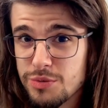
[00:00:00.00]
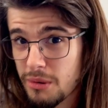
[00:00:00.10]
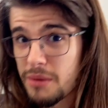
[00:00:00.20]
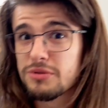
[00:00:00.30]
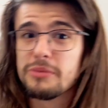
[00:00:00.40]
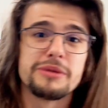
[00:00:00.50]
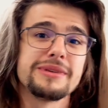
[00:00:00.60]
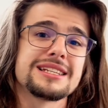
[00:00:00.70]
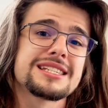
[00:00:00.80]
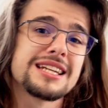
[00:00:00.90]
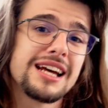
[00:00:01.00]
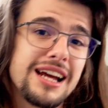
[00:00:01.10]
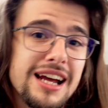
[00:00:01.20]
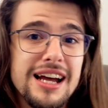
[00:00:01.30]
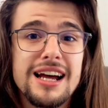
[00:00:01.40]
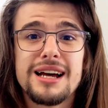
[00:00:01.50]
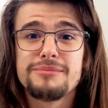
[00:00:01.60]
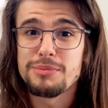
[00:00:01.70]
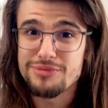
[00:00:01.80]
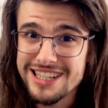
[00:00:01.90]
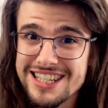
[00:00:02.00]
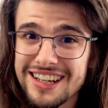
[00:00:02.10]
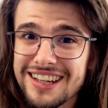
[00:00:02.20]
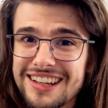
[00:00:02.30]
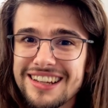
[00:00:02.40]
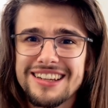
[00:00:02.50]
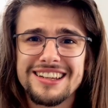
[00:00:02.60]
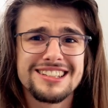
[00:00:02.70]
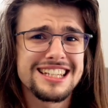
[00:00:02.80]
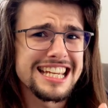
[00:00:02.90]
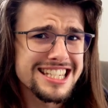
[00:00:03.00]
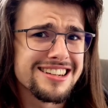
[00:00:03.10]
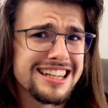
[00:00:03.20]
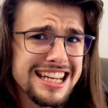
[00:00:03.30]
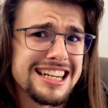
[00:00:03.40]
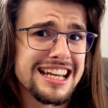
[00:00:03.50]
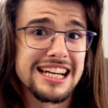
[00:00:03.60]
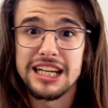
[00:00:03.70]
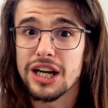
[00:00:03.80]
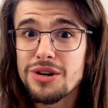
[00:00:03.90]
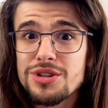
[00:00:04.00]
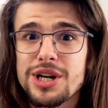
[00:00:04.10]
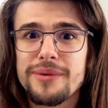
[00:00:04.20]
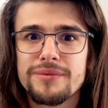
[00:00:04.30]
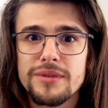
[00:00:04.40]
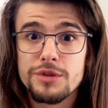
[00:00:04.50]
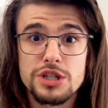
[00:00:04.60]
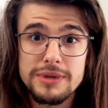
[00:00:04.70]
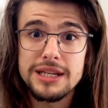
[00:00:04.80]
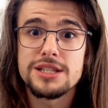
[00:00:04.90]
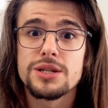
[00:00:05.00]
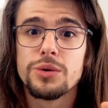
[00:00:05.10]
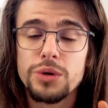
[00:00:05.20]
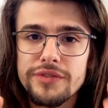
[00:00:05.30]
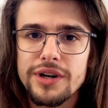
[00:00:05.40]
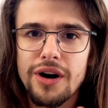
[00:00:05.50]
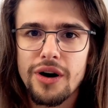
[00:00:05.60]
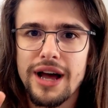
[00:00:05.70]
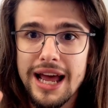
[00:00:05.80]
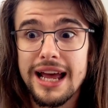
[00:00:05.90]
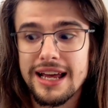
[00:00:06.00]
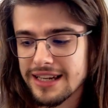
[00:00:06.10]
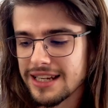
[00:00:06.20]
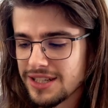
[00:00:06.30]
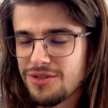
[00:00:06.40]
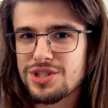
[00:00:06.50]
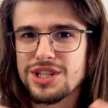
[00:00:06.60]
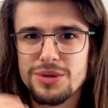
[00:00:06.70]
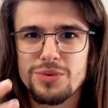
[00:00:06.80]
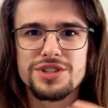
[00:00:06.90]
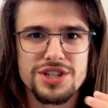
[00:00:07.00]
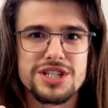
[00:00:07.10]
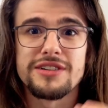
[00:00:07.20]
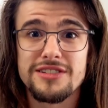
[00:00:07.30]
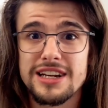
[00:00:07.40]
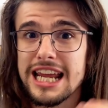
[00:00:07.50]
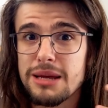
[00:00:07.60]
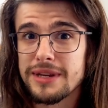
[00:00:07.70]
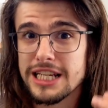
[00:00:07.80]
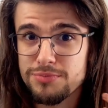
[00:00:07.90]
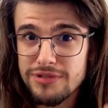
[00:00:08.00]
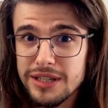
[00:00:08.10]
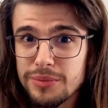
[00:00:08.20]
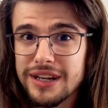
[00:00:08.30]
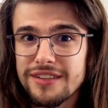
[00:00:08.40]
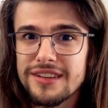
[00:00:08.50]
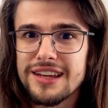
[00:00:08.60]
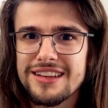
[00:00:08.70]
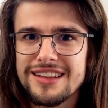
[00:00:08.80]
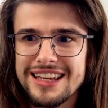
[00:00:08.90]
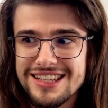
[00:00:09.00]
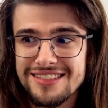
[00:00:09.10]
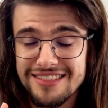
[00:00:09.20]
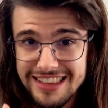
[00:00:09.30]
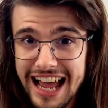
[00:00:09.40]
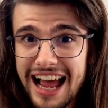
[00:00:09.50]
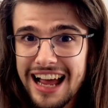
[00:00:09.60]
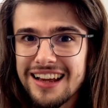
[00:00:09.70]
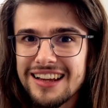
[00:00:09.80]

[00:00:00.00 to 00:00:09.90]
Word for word: what my problem is. My printer isn't in an enclosure which means all of the hot air that usually you want to surround an ABS print with isn't there.